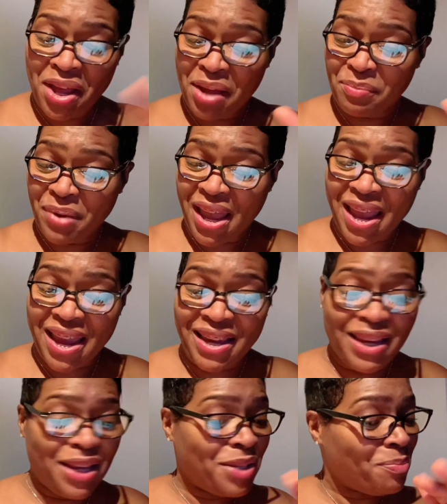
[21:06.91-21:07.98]
But hey,
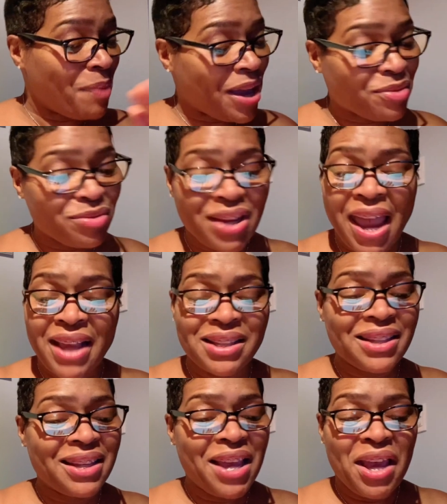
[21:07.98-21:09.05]
he's Michael Jackson,
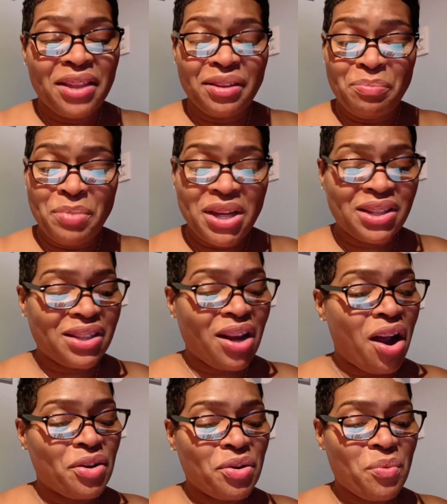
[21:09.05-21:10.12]
the biggest
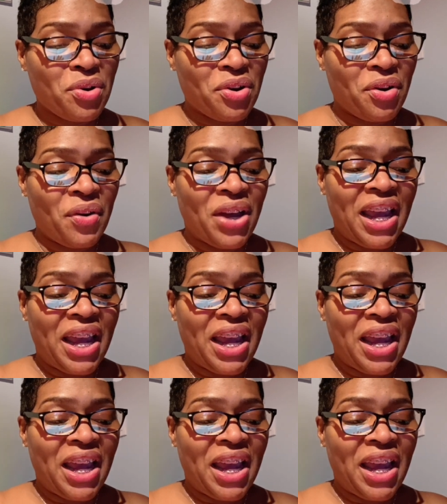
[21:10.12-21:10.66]
star in the world.